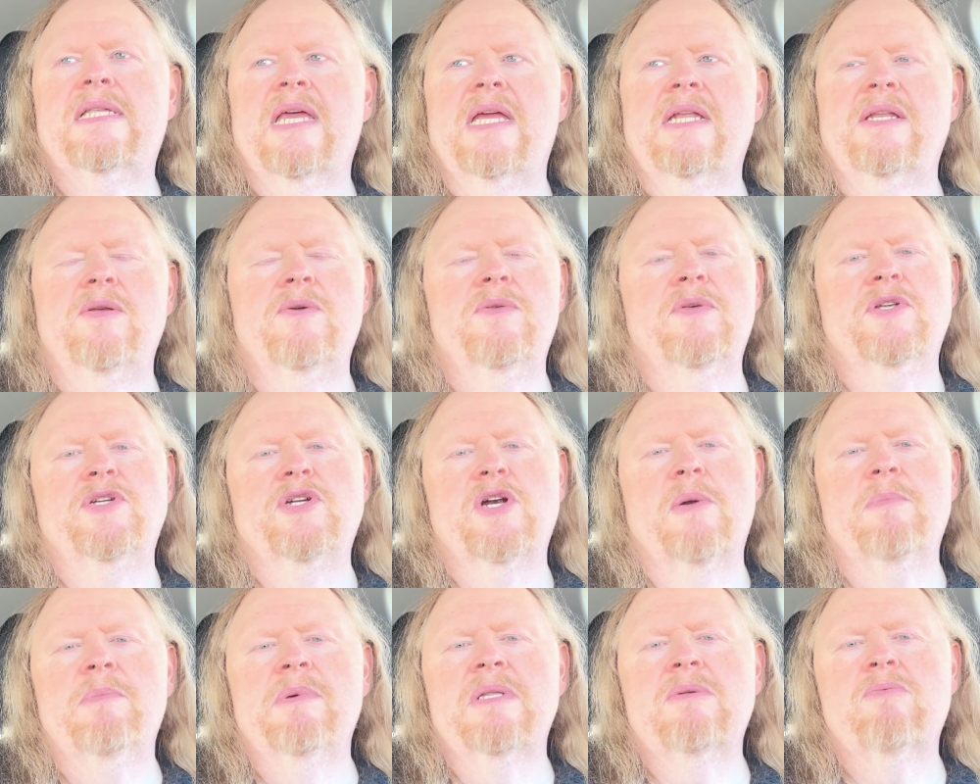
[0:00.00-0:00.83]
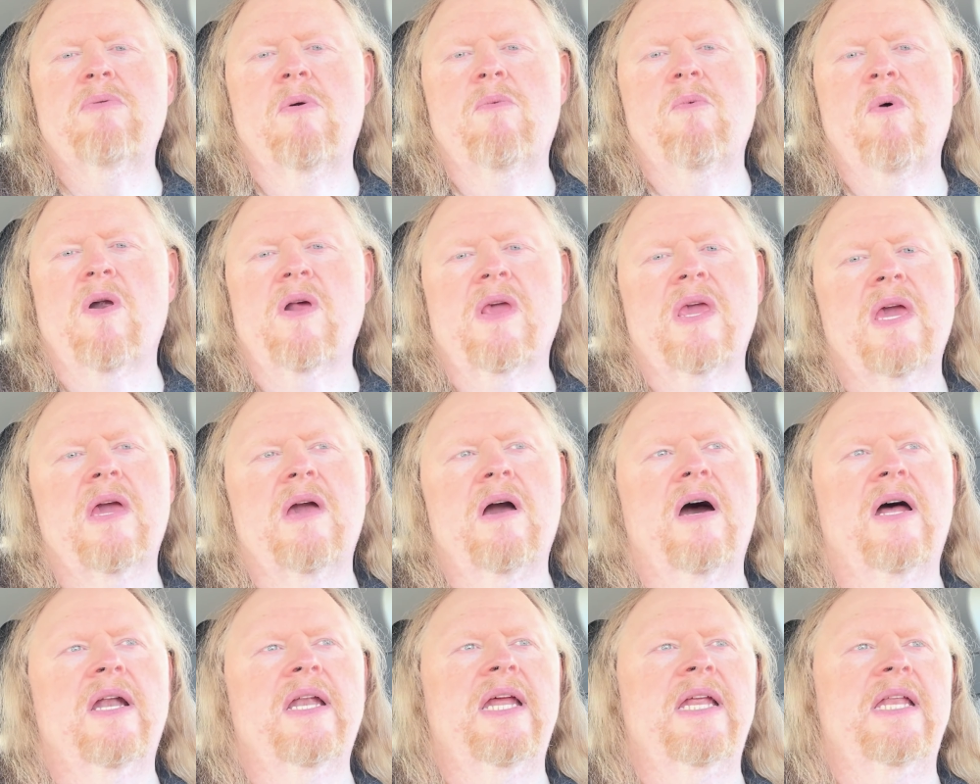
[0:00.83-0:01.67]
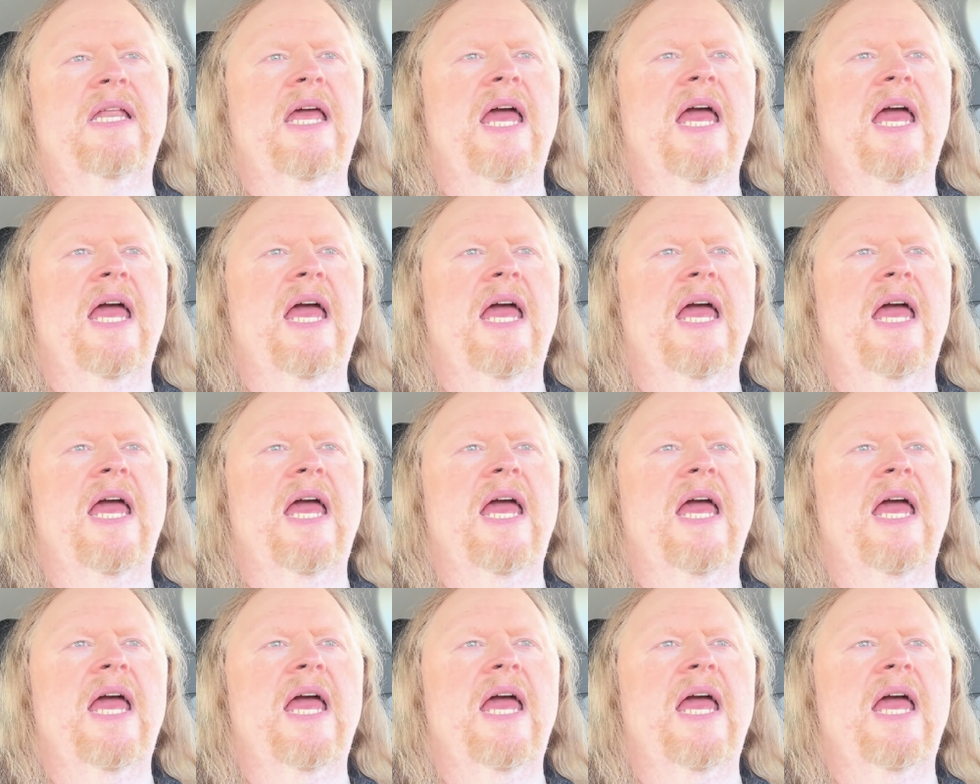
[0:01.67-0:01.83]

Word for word: they knew the Germans were working on it